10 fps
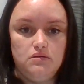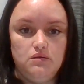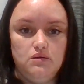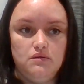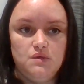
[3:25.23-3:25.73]

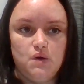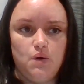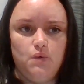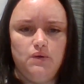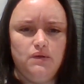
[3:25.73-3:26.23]
So we
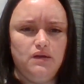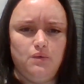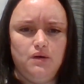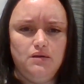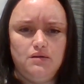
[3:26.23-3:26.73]
were like,
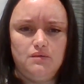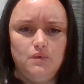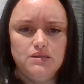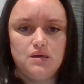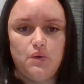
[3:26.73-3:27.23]
what's
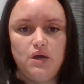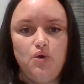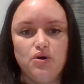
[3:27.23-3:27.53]
going on?